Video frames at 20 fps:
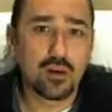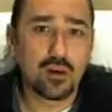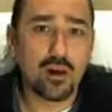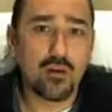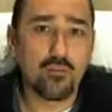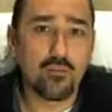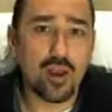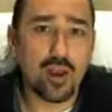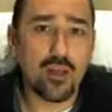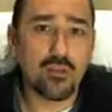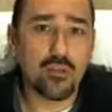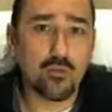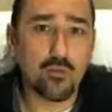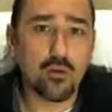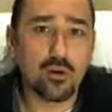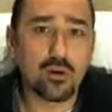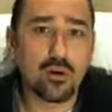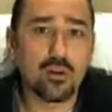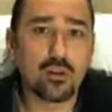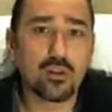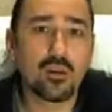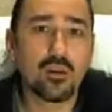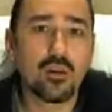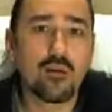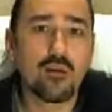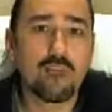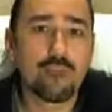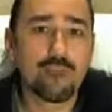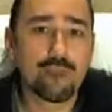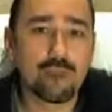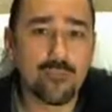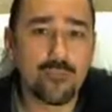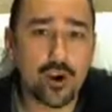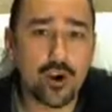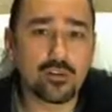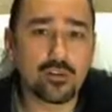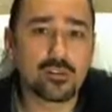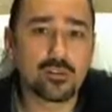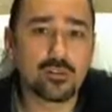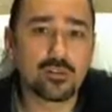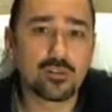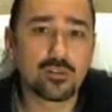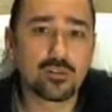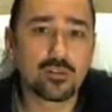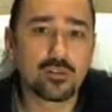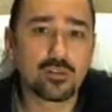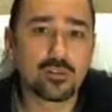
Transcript: around the world first.